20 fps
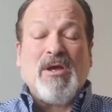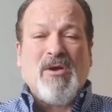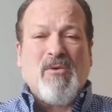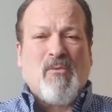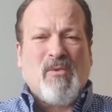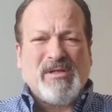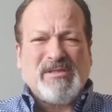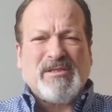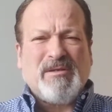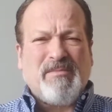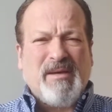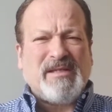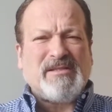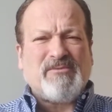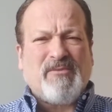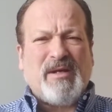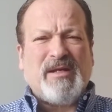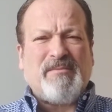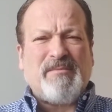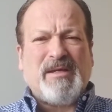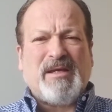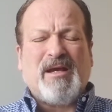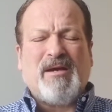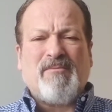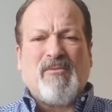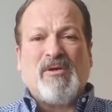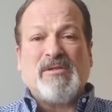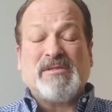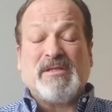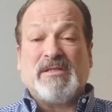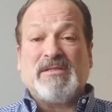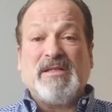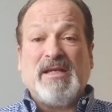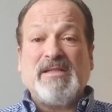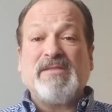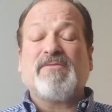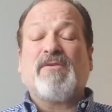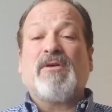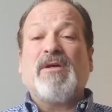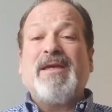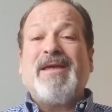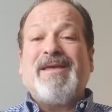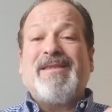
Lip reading: what's the best way to become more successful?